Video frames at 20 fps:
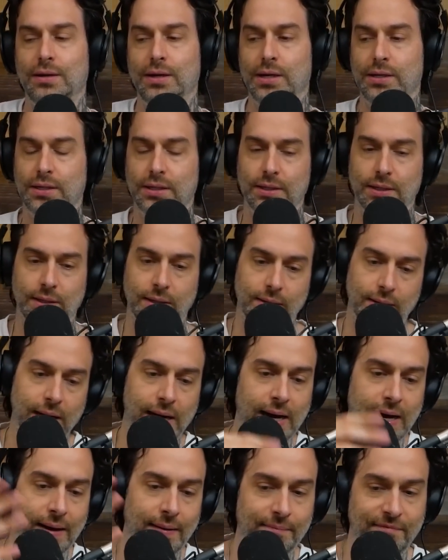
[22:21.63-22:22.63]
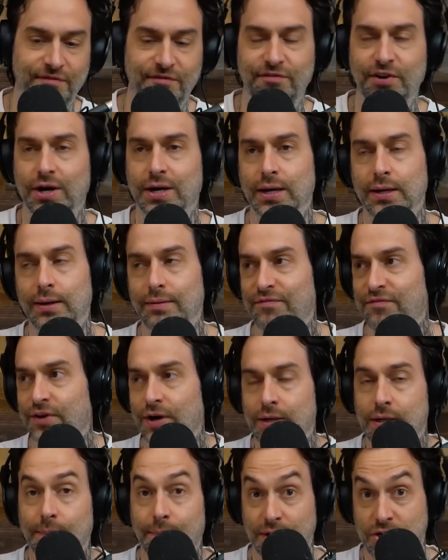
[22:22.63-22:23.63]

And you go, I'm fucking fucked.